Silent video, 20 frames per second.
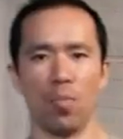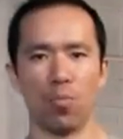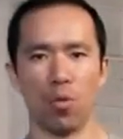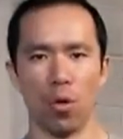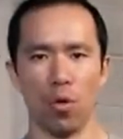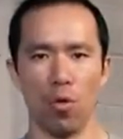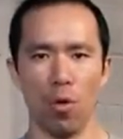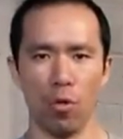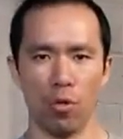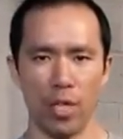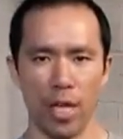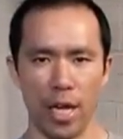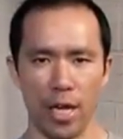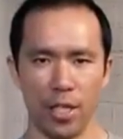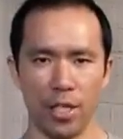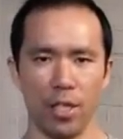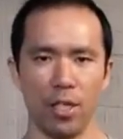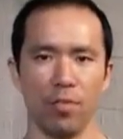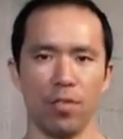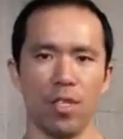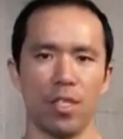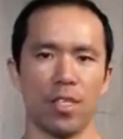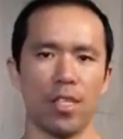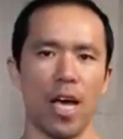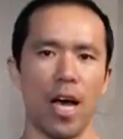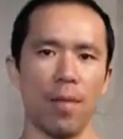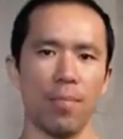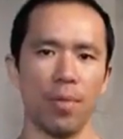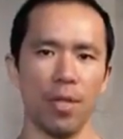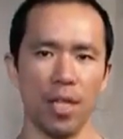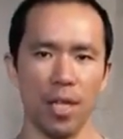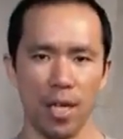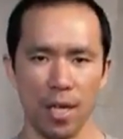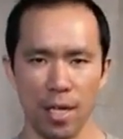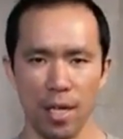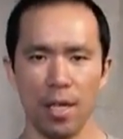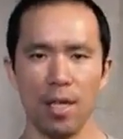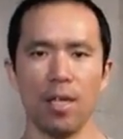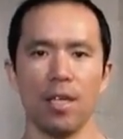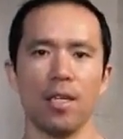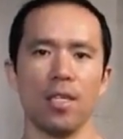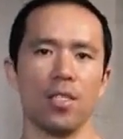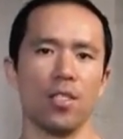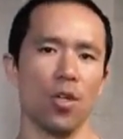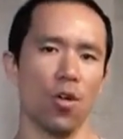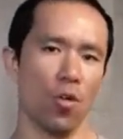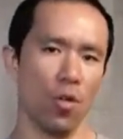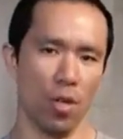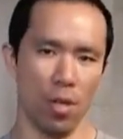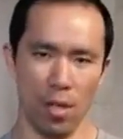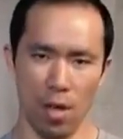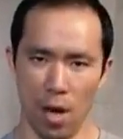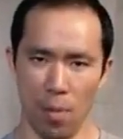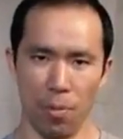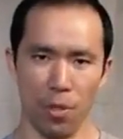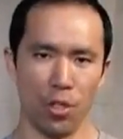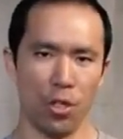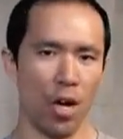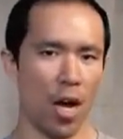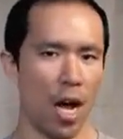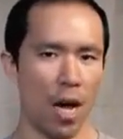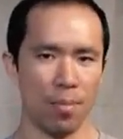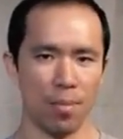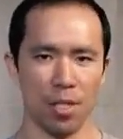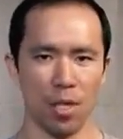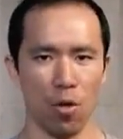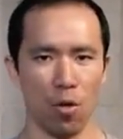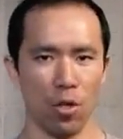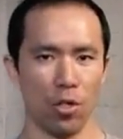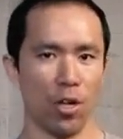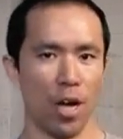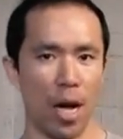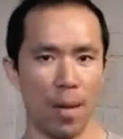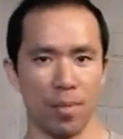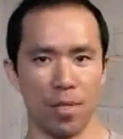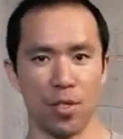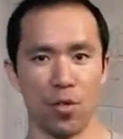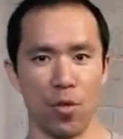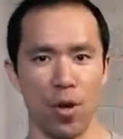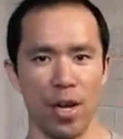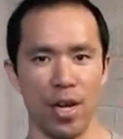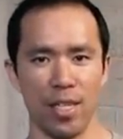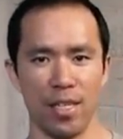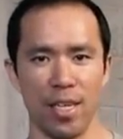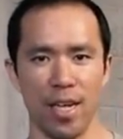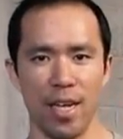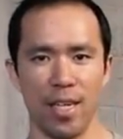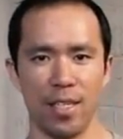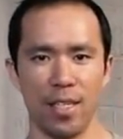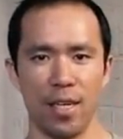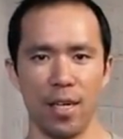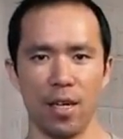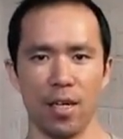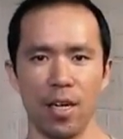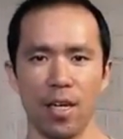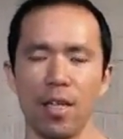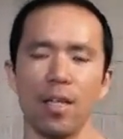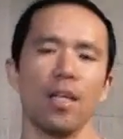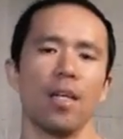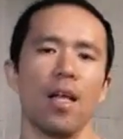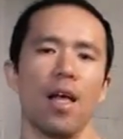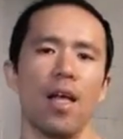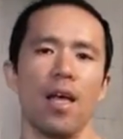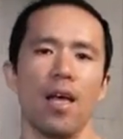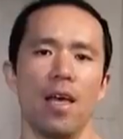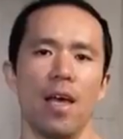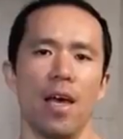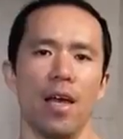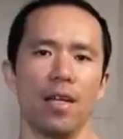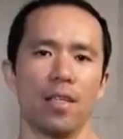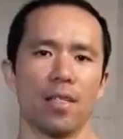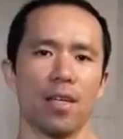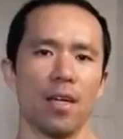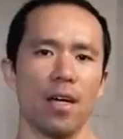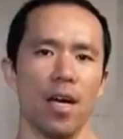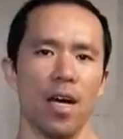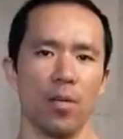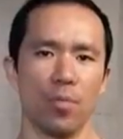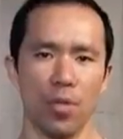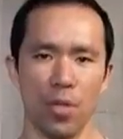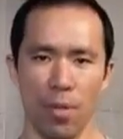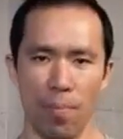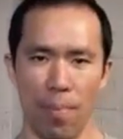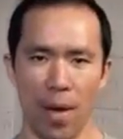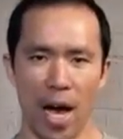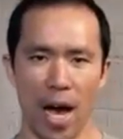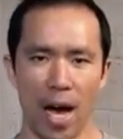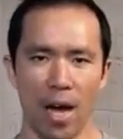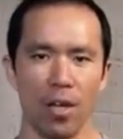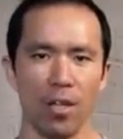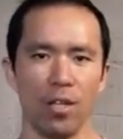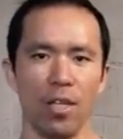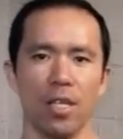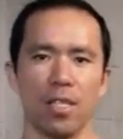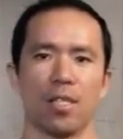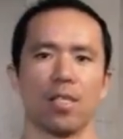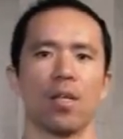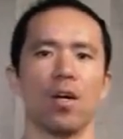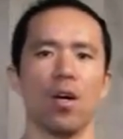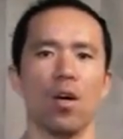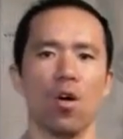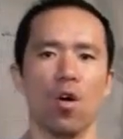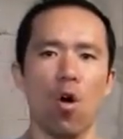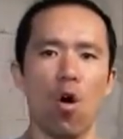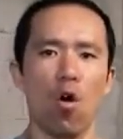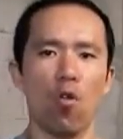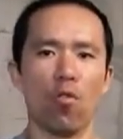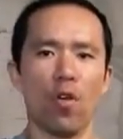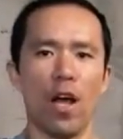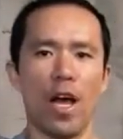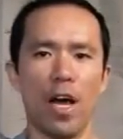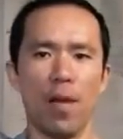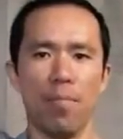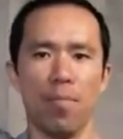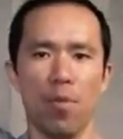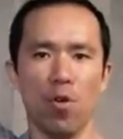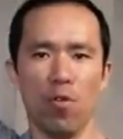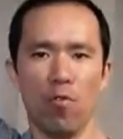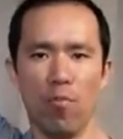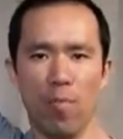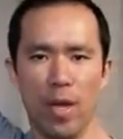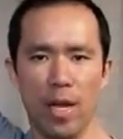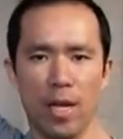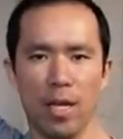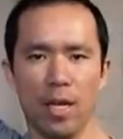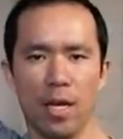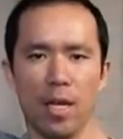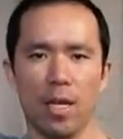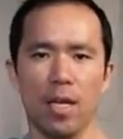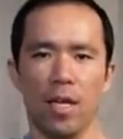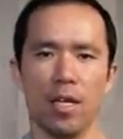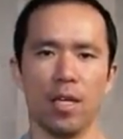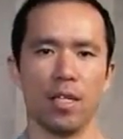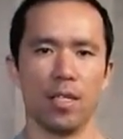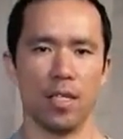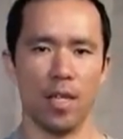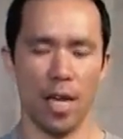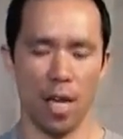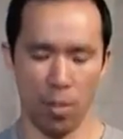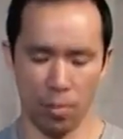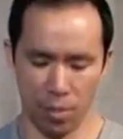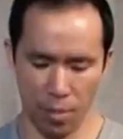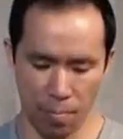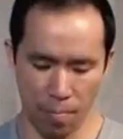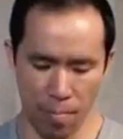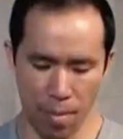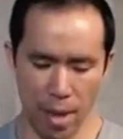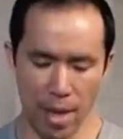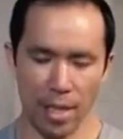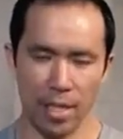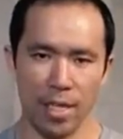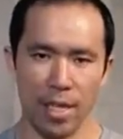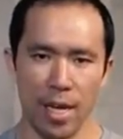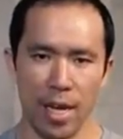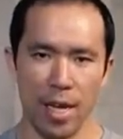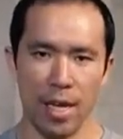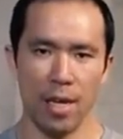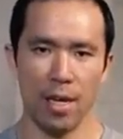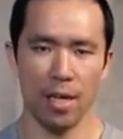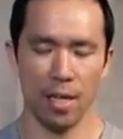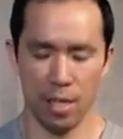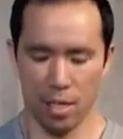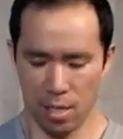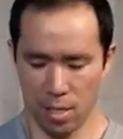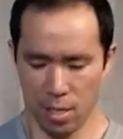upward rotation of the scapula. So the upper traps, lower traps, serratus anterior, and it's gonna help you to pattern this overhead movement to help to maintain